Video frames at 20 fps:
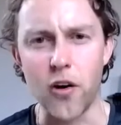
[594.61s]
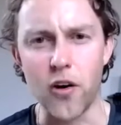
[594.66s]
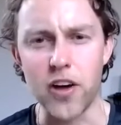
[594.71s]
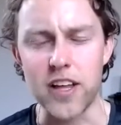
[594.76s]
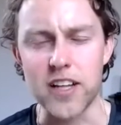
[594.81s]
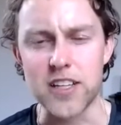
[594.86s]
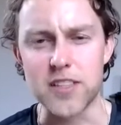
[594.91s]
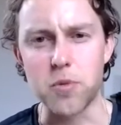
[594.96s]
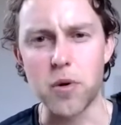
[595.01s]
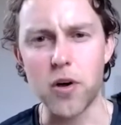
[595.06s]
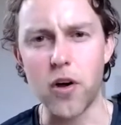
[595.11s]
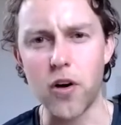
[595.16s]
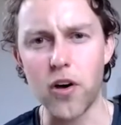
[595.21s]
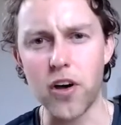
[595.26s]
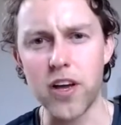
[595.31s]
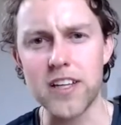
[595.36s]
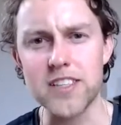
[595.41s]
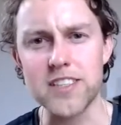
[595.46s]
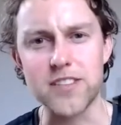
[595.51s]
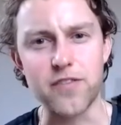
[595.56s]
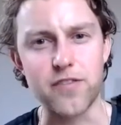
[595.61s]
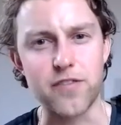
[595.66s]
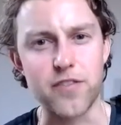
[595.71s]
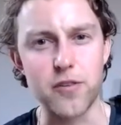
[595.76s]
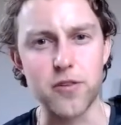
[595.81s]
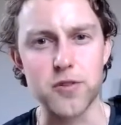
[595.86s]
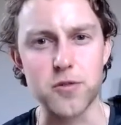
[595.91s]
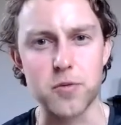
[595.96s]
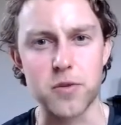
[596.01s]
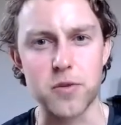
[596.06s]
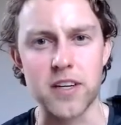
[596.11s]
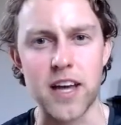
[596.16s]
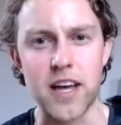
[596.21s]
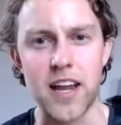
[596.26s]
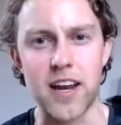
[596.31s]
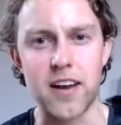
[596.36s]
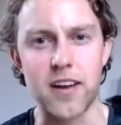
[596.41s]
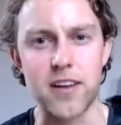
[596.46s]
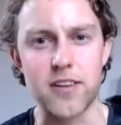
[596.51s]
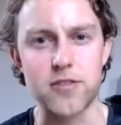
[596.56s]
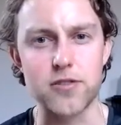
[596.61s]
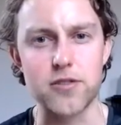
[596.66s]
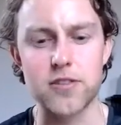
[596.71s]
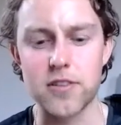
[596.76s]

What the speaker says: oils, what oil is infused with it, Alan?